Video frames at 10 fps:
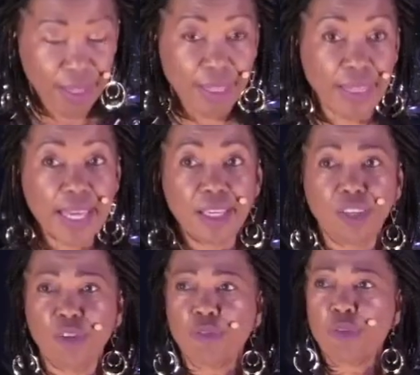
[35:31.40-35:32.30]
Thank
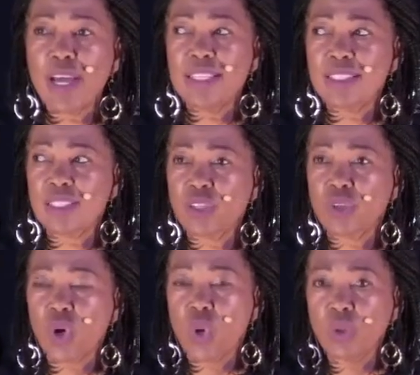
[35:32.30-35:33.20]
your friends, they're
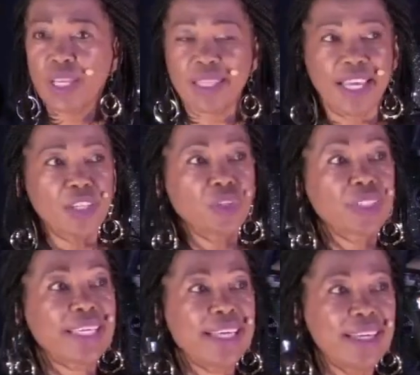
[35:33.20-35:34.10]
golden. Thank your
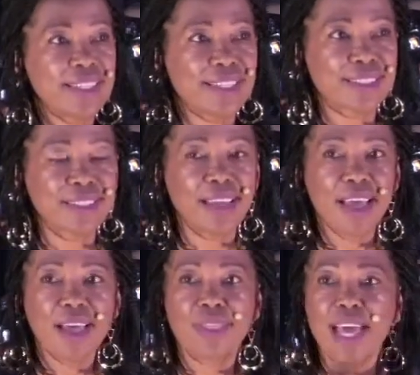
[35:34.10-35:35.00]
kids.
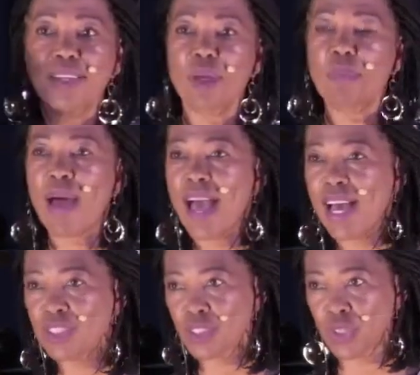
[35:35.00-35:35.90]
Thank the
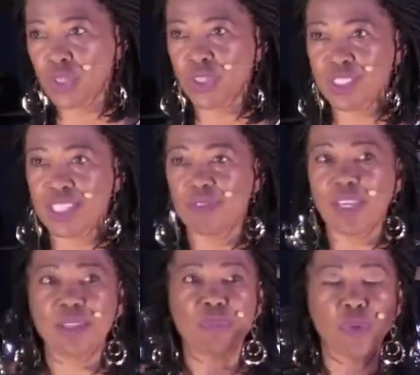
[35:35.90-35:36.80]
pastors if
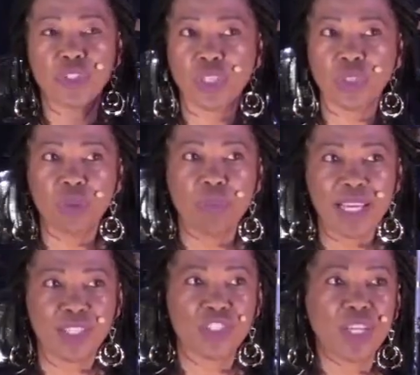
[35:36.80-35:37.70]
they preach a good
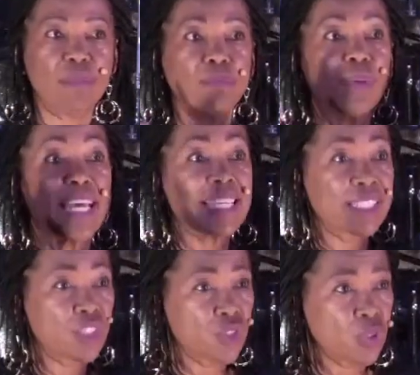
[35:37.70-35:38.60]
message that
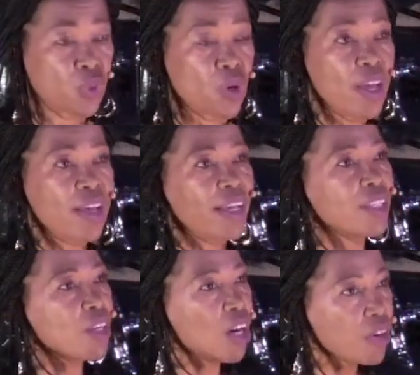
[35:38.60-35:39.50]
blesses you,
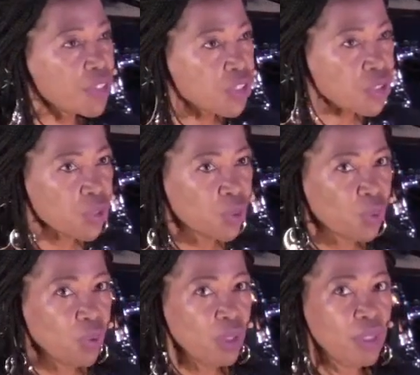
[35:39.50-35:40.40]
encourages
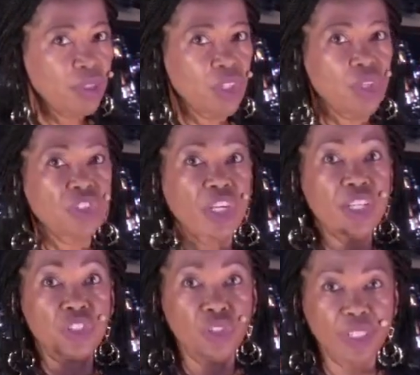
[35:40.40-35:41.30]
you, you know,
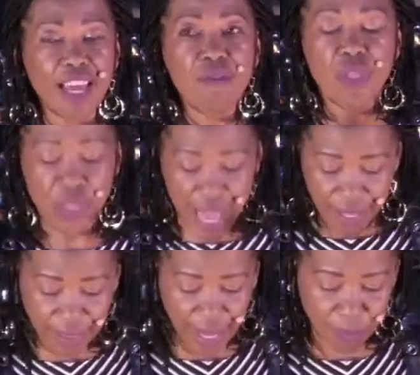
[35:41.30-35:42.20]
changed your life.
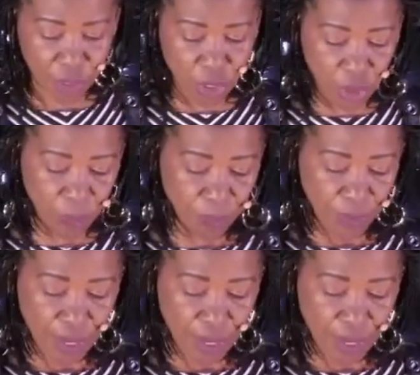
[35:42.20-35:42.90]
Thank them, you know.